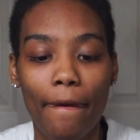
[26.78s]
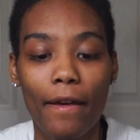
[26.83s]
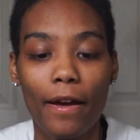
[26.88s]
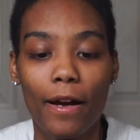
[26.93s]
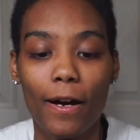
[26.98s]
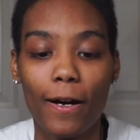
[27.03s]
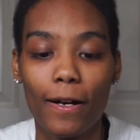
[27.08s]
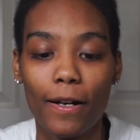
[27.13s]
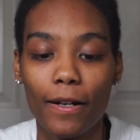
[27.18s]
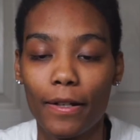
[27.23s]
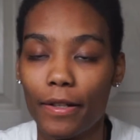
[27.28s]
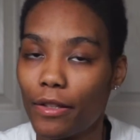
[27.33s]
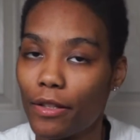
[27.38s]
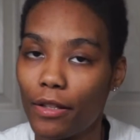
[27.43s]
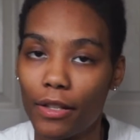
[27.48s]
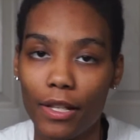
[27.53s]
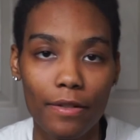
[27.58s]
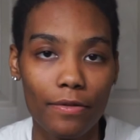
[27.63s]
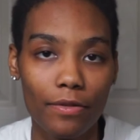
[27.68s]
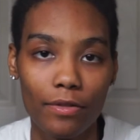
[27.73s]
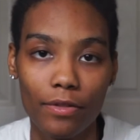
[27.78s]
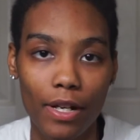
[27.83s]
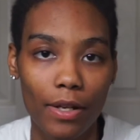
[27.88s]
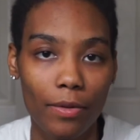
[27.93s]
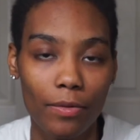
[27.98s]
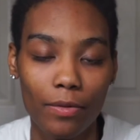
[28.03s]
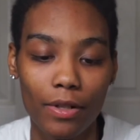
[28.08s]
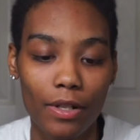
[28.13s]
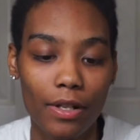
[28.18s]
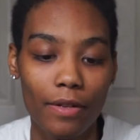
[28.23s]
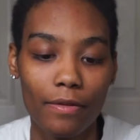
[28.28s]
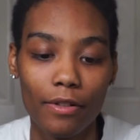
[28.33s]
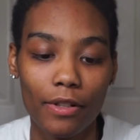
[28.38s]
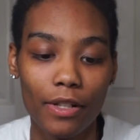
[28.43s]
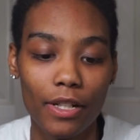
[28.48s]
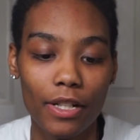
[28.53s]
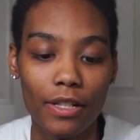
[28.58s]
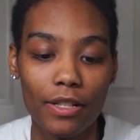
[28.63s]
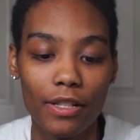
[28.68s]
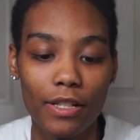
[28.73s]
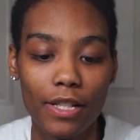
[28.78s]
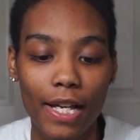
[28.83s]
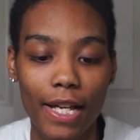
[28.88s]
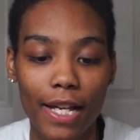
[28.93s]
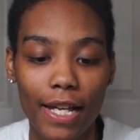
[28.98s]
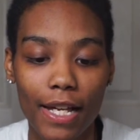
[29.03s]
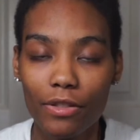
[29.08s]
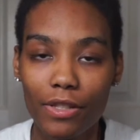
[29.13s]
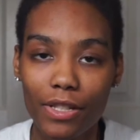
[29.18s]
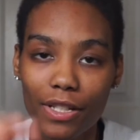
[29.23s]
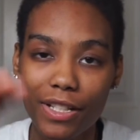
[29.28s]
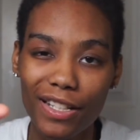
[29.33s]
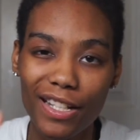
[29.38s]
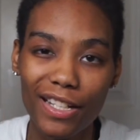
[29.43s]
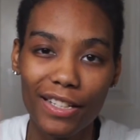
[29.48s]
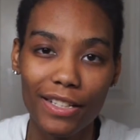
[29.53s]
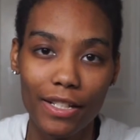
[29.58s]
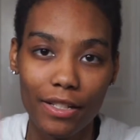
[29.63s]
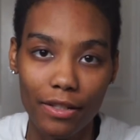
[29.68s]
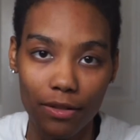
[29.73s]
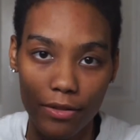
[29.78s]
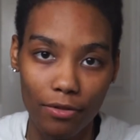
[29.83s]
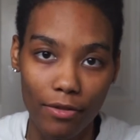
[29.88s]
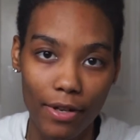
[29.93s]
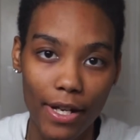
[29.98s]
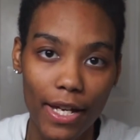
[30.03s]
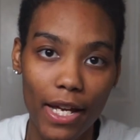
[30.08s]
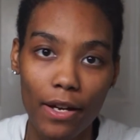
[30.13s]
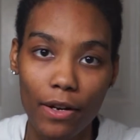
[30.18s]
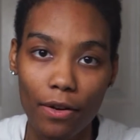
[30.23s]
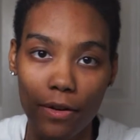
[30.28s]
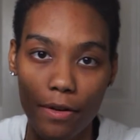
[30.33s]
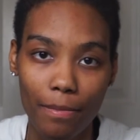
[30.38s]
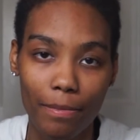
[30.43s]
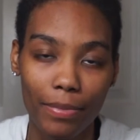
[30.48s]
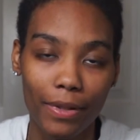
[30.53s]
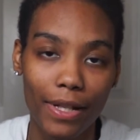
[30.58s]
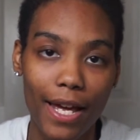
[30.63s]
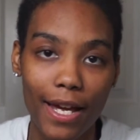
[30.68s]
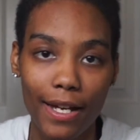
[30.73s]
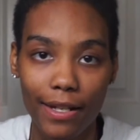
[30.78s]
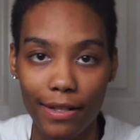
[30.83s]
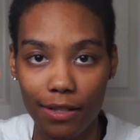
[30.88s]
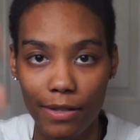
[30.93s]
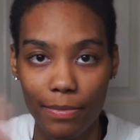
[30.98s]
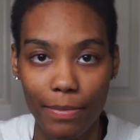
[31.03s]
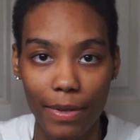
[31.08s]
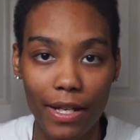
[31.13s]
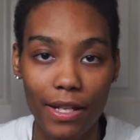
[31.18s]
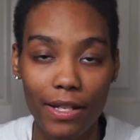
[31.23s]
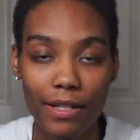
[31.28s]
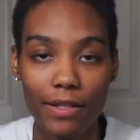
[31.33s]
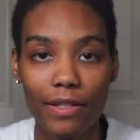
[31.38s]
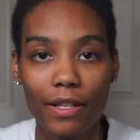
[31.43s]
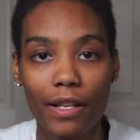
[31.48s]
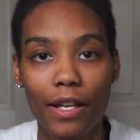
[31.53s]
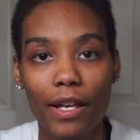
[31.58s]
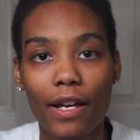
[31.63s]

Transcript: Either left or right, whatever it is. You'll see like this gray or black space.